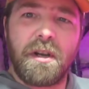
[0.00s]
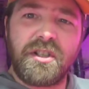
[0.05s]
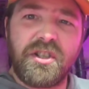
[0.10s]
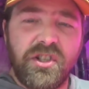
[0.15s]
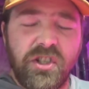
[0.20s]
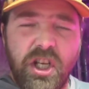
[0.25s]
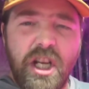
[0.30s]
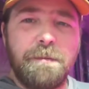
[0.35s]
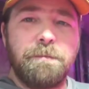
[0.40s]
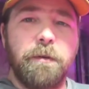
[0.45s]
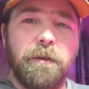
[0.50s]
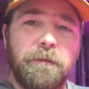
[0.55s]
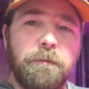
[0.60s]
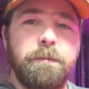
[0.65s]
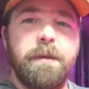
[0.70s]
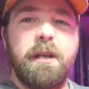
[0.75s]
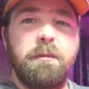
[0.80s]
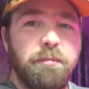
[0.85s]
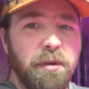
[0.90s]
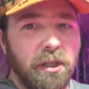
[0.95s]
much cheaper for
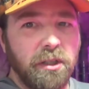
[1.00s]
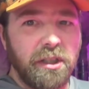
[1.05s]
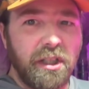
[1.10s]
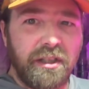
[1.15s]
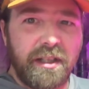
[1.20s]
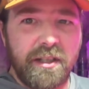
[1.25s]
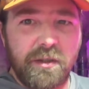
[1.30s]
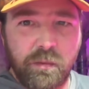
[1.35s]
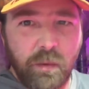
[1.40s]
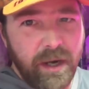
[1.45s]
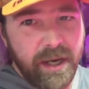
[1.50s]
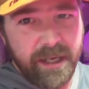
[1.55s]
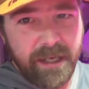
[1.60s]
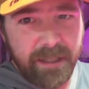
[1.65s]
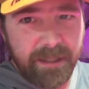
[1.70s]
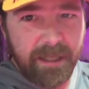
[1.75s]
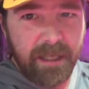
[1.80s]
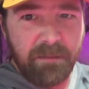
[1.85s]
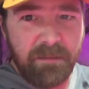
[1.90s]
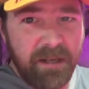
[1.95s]
me to build it this way and
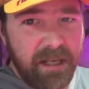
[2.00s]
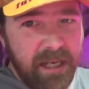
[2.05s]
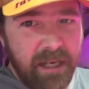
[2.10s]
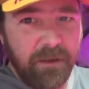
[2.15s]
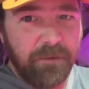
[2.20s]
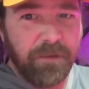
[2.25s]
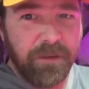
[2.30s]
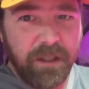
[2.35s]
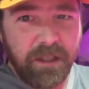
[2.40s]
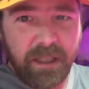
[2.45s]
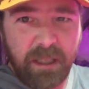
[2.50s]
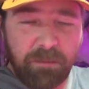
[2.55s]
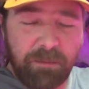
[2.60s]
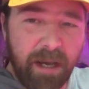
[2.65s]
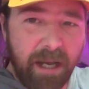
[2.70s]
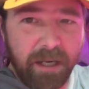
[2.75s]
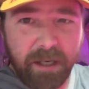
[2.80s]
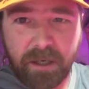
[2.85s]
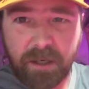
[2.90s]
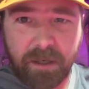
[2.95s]
it's going to be infinitely
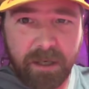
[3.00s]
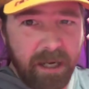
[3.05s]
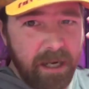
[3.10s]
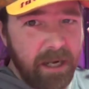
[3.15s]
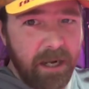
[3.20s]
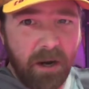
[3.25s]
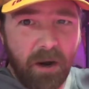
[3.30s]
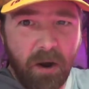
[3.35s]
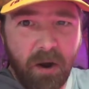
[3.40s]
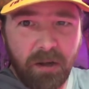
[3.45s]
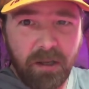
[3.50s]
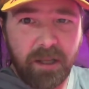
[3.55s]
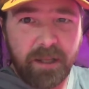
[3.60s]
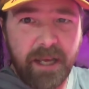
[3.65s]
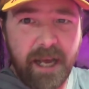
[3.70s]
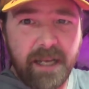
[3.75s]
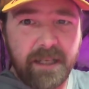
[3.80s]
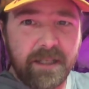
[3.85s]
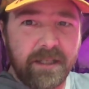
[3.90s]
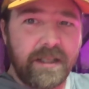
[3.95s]
better and all of
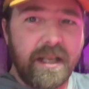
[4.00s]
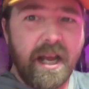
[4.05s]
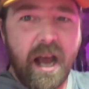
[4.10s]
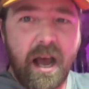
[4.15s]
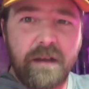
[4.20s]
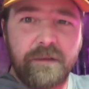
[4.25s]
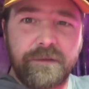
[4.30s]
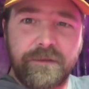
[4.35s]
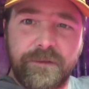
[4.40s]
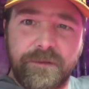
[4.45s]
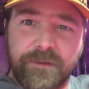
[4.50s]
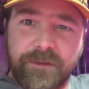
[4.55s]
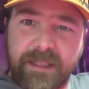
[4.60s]
that stuff,